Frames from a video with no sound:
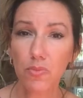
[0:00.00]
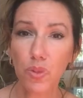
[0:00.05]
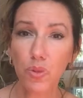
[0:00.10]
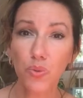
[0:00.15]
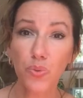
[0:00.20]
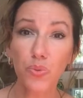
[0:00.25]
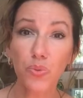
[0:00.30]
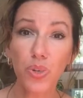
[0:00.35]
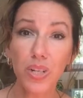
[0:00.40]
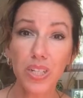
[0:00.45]

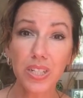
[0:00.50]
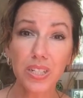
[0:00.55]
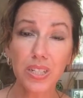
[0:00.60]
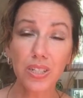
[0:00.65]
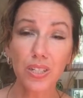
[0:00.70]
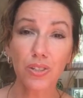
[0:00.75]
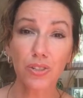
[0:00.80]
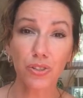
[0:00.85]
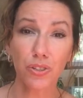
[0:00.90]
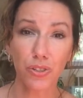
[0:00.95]
when
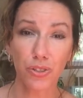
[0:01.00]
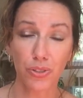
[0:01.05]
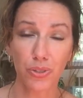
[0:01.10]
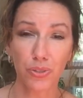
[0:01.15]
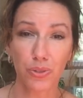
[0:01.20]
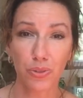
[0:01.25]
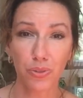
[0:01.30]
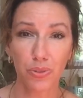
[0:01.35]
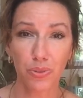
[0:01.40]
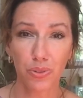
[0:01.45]

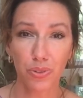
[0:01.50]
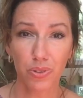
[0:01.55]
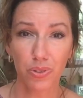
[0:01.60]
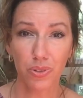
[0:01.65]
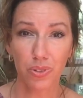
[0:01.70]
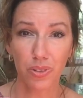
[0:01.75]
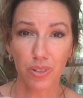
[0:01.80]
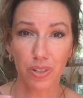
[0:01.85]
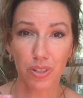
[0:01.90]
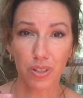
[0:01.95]
you
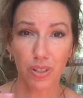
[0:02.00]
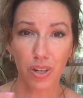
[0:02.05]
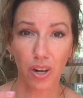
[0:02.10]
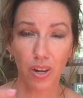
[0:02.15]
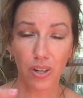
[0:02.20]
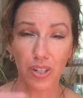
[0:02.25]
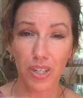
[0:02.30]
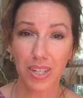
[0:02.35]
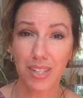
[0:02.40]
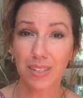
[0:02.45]

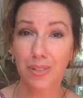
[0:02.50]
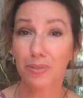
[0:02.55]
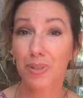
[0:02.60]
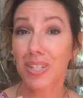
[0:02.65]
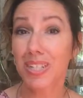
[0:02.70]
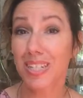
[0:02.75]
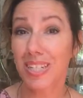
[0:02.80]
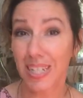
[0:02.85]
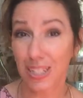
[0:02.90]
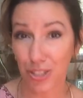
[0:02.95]
are in a
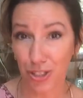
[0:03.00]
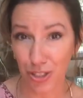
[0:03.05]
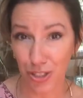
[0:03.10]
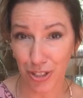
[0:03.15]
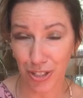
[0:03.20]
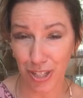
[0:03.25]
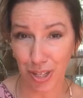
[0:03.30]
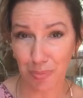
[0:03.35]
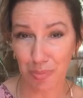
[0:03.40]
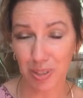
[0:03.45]

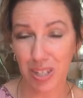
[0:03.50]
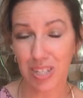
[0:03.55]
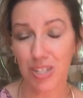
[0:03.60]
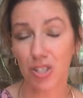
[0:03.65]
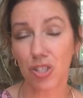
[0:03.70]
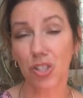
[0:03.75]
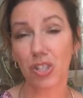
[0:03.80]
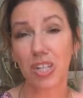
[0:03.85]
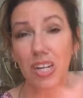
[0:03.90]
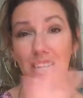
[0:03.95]
relationship, let's
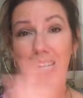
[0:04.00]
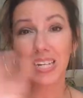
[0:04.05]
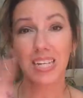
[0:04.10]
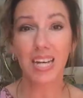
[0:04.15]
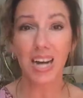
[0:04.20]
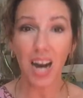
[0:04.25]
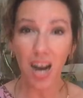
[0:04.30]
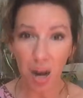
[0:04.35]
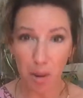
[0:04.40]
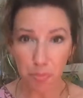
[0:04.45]
look at a
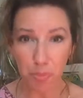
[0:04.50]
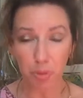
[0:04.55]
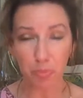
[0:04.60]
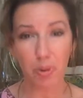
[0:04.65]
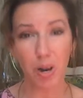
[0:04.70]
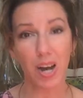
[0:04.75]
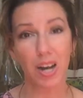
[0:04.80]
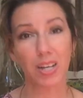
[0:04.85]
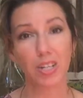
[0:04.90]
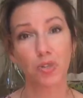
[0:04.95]

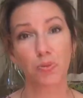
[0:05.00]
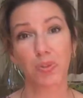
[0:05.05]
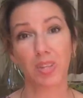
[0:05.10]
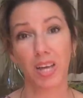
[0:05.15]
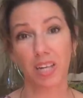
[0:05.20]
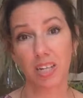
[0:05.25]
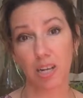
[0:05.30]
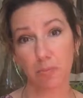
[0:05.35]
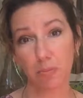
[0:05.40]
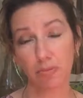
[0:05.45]
compromise with
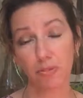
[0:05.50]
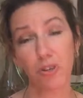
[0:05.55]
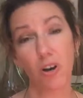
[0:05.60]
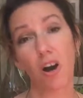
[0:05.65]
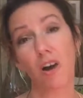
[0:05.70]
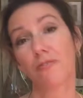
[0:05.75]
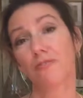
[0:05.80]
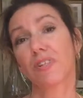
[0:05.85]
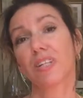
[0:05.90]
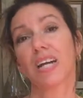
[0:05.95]
that cup of
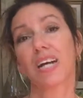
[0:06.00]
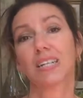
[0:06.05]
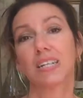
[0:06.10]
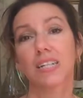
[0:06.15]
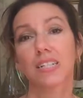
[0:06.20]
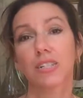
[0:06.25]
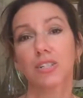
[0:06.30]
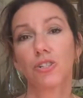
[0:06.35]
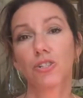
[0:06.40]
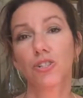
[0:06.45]
coffee, and I
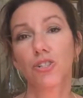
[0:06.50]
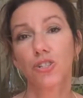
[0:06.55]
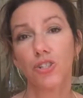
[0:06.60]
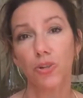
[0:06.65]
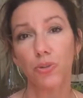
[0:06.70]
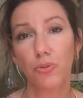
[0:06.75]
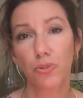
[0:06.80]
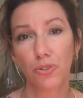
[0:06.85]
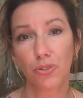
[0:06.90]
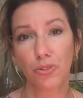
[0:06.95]
can show
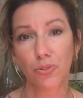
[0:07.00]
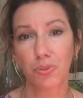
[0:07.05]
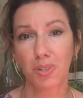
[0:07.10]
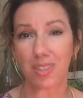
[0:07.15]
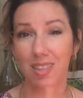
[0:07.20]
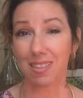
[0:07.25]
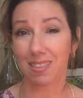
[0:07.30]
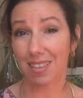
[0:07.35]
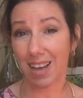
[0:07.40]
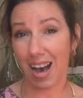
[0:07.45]
you
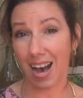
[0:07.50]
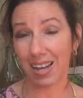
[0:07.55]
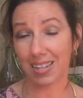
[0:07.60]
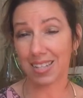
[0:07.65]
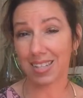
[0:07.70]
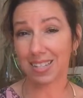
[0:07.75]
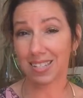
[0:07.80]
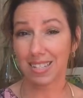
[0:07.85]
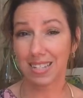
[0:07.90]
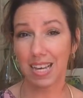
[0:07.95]
with that
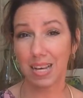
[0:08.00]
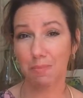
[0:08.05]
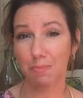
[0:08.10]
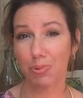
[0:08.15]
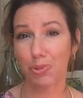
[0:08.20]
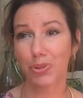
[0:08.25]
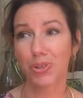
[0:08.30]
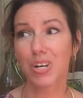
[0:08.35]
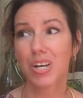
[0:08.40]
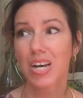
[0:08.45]

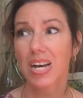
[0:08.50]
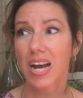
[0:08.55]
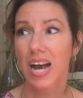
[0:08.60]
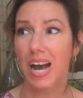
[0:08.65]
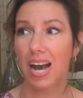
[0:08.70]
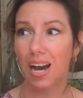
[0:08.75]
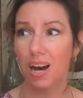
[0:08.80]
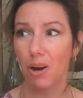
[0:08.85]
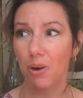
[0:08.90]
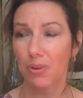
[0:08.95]
example
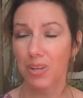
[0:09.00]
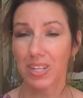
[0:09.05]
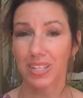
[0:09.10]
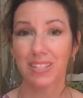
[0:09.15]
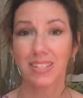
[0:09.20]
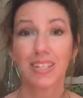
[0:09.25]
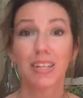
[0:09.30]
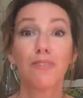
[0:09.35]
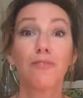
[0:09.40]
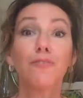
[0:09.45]
how it
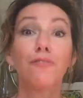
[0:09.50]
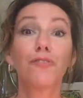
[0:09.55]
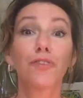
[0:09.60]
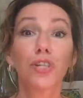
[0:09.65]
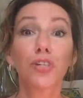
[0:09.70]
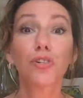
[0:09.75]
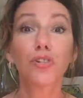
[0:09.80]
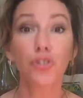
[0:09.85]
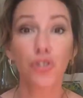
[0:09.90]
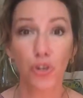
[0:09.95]
can
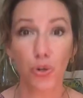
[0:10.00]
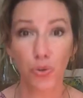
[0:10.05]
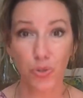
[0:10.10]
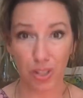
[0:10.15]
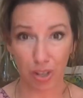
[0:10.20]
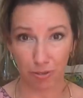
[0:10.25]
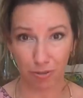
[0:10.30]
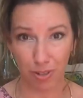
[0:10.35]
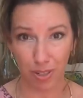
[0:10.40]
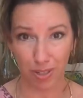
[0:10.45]
feel so
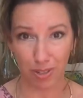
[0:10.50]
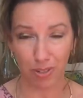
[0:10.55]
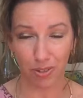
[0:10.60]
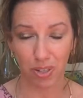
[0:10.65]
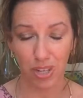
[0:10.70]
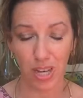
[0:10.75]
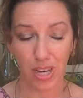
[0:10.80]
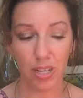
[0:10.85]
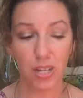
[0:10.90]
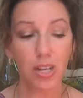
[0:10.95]
different,
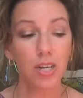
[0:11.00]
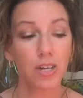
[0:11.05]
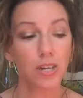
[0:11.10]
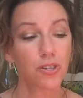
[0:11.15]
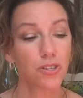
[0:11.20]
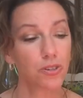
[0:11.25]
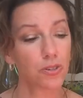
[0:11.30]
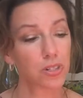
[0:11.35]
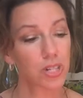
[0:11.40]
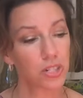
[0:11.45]
okay?
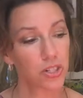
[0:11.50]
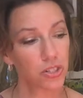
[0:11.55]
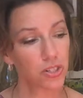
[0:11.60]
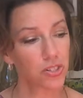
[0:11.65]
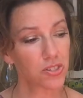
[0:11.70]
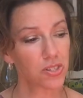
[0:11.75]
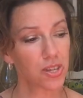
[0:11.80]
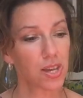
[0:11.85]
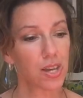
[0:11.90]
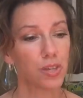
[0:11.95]
So let's just
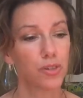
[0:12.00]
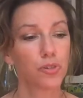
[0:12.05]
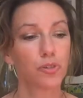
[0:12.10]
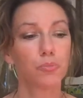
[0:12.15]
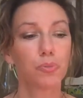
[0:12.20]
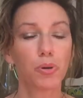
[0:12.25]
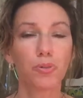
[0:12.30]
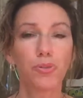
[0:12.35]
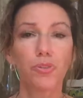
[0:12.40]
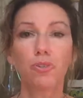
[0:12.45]
say you
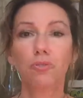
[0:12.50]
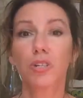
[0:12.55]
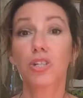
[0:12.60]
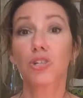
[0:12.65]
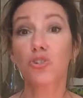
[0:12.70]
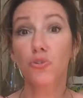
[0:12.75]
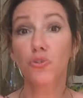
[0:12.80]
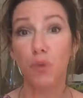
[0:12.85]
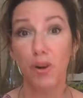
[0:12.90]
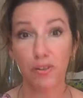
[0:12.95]
both agreed
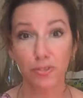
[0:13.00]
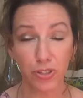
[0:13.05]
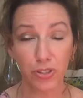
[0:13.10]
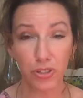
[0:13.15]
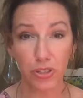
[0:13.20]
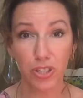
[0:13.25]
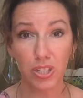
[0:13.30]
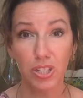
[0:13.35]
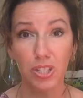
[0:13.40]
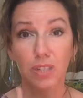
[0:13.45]
to
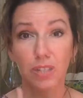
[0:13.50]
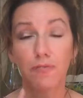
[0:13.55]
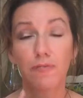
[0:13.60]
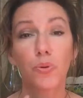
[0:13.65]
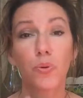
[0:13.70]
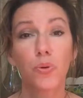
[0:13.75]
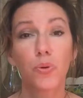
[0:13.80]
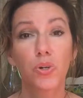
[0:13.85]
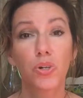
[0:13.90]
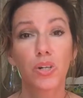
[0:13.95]
12:30
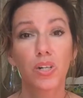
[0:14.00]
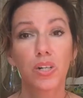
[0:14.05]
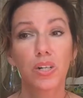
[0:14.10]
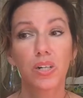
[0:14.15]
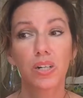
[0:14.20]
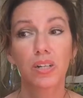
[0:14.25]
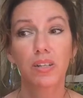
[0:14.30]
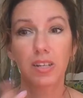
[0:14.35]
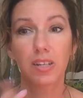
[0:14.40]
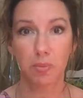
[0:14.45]

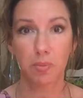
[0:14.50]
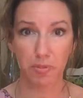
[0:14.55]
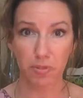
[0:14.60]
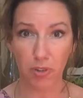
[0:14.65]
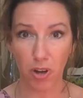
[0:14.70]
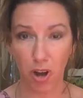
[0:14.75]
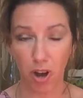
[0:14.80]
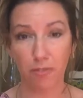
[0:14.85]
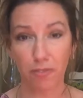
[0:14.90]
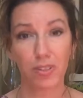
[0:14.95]
for the cup of
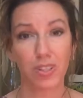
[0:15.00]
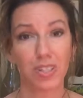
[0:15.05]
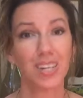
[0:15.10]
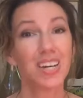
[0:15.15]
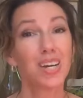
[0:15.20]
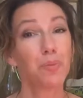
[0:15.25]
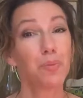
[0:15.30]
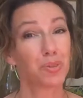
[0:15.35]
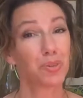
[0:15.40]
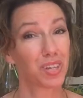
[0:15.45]
coffee,
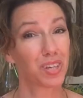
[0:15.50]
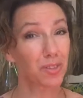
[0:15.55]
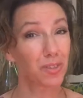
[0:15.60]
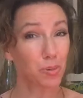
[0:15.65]
but the other